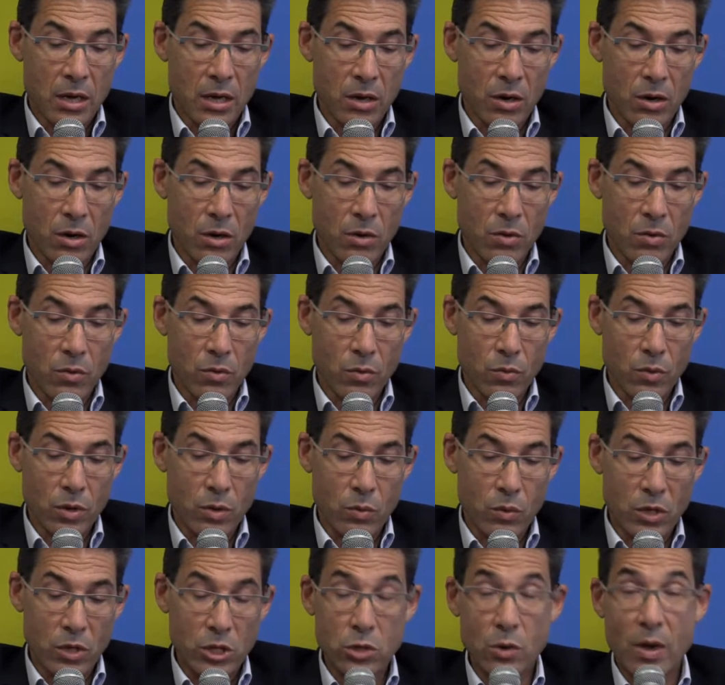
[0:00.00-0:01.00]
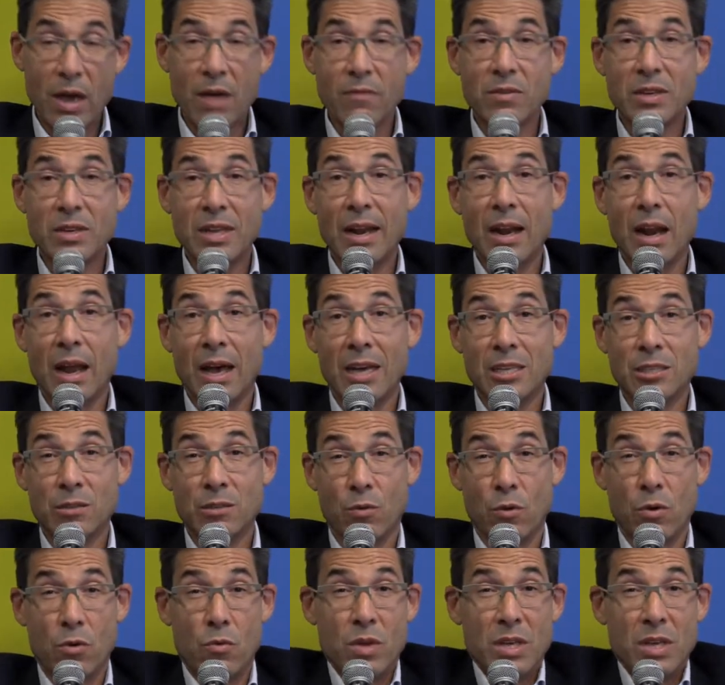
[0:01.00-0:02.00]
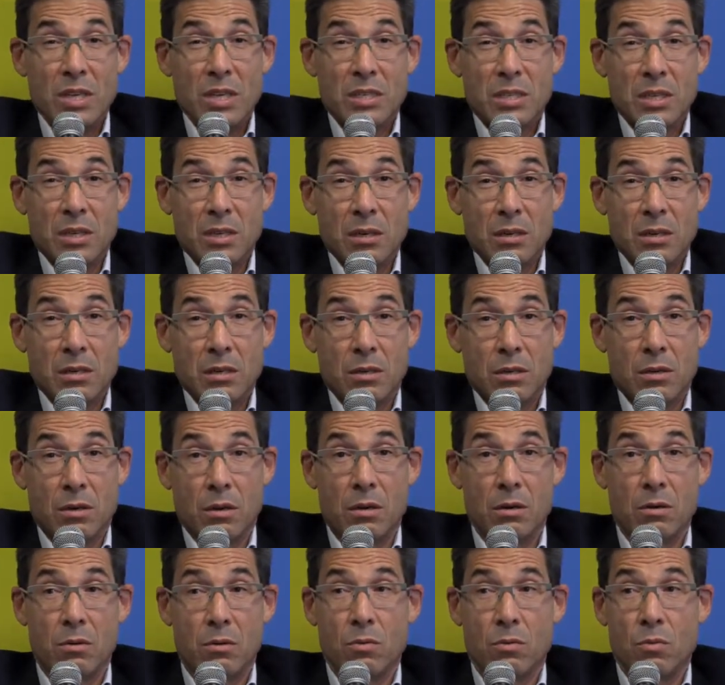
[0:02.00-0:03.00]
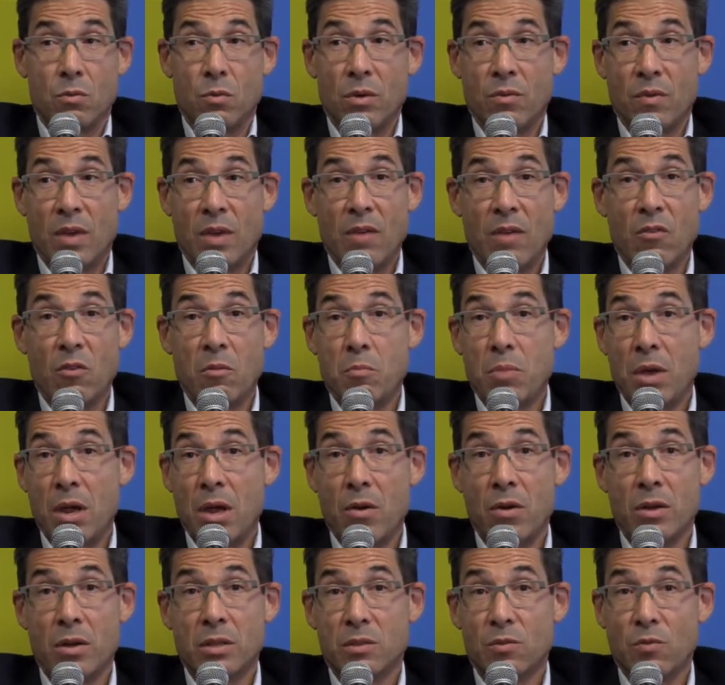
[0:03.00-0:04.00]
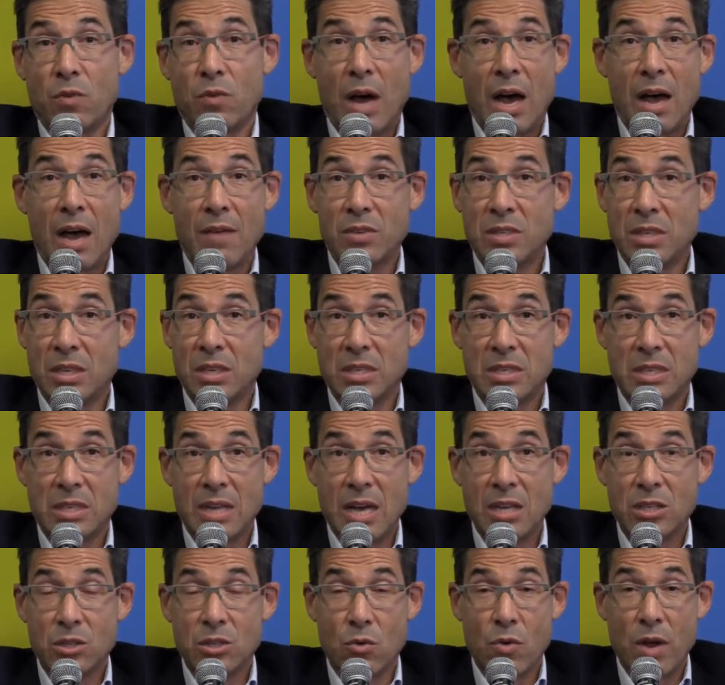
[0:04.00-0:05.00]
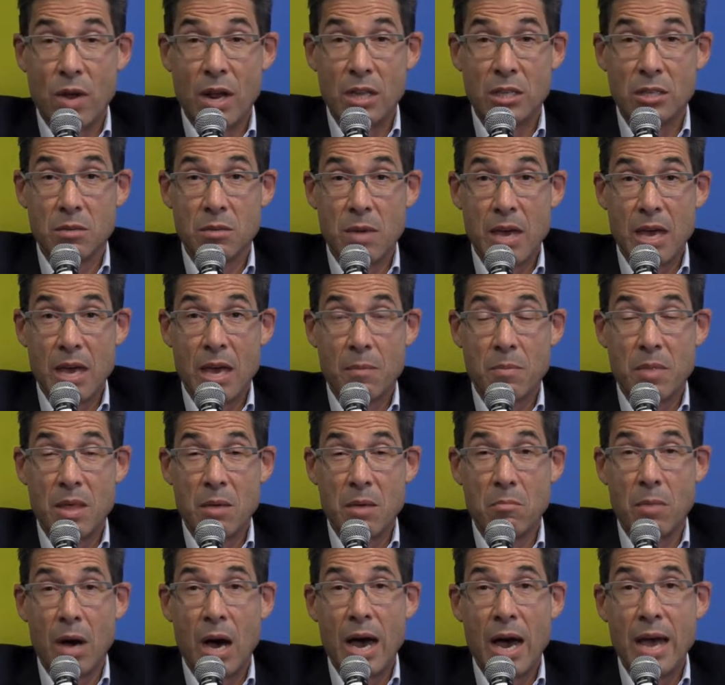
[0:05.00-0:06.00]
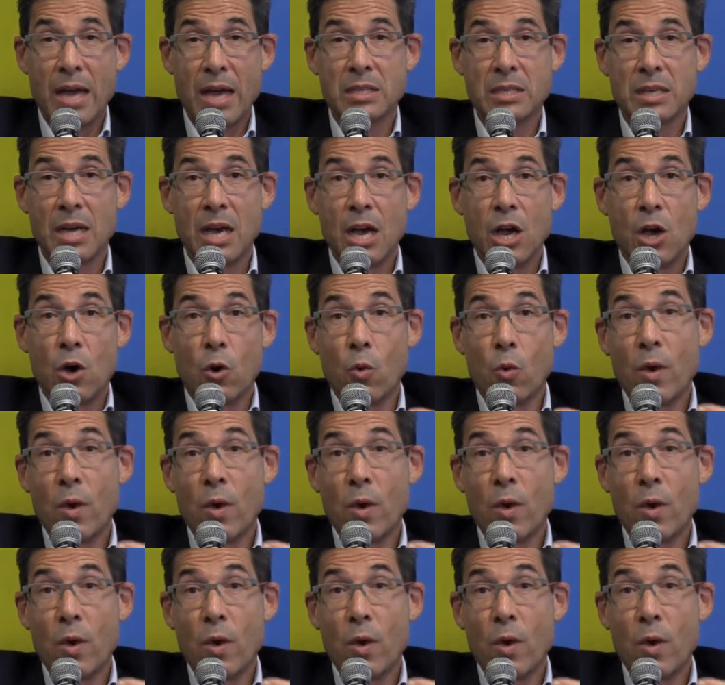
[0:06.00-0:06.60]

You know, we do have deadlines for a reason. You know, we've given parents 5-6 days already to make up their mind.